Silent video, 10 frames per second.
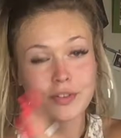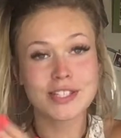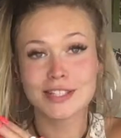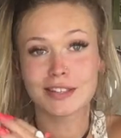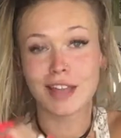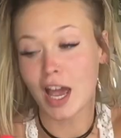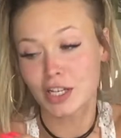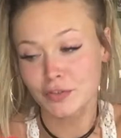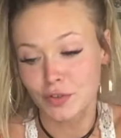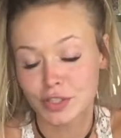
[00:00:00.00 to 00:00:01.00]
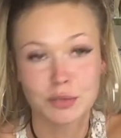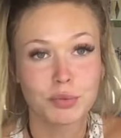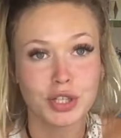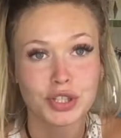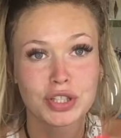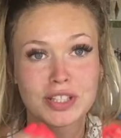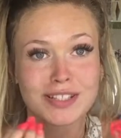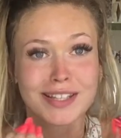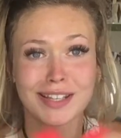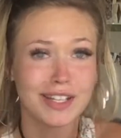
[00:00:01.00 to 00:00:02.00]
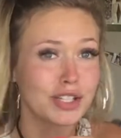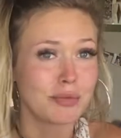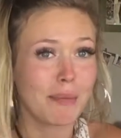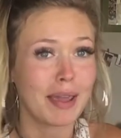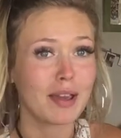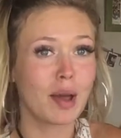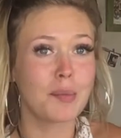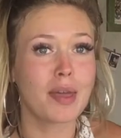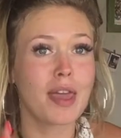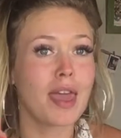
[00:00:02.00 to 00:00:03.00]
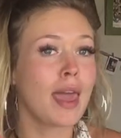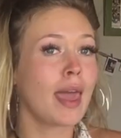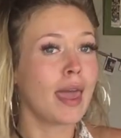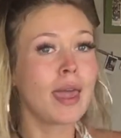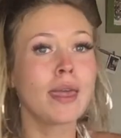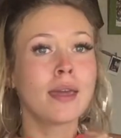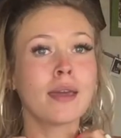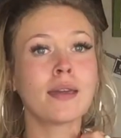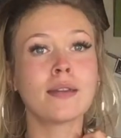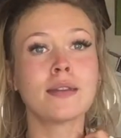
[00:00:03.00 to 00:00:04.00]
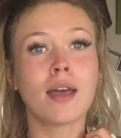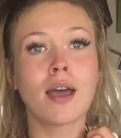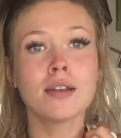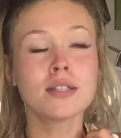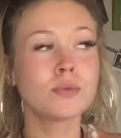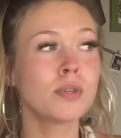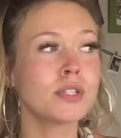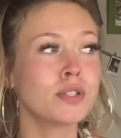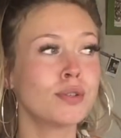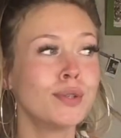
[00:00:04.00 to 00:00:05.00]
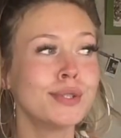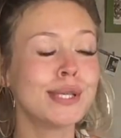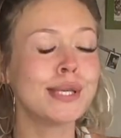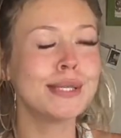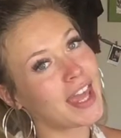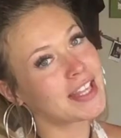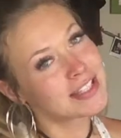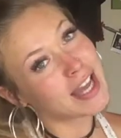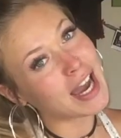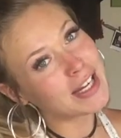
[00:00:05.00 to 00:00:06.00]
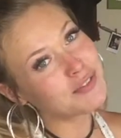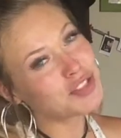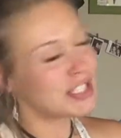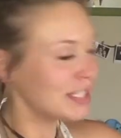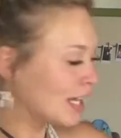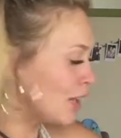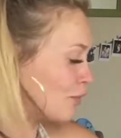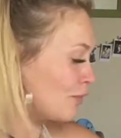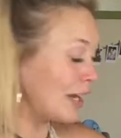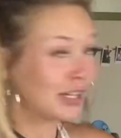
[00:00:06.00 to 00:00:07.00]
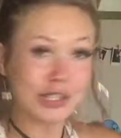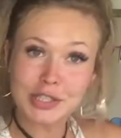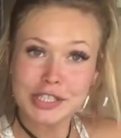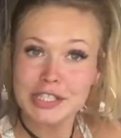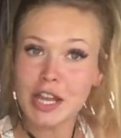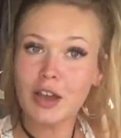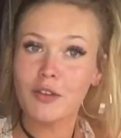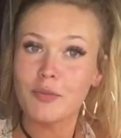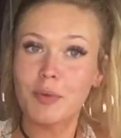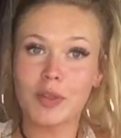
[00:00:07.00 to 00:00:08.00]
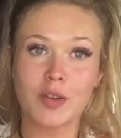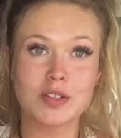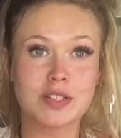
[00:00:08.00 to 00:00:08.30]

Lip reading: slash first impressions because I need to do my makeup. And I just went to Ulta. It's kind of just like regular stuff, but there's